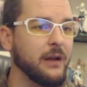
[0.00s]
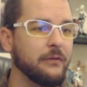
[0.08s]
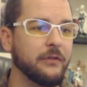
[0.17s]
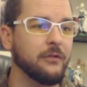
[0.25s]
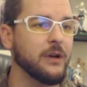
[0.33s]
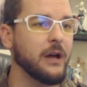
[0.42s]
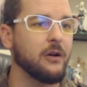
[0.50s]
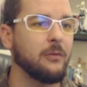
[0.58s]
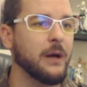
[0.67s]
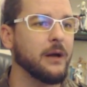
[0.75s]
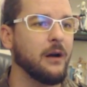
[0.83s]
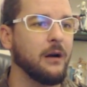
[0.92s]
I've still got all
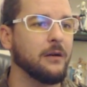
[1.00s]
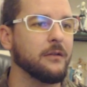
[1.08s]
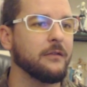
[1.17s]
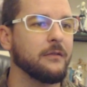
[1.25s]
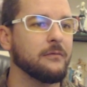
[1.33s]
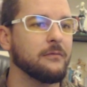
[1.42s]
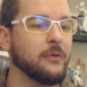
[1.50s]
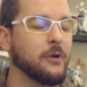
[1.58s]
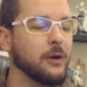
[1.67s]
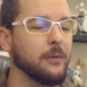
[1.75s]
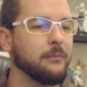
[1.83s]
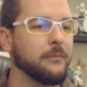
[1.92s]
my cards,
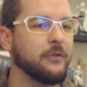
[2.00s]
or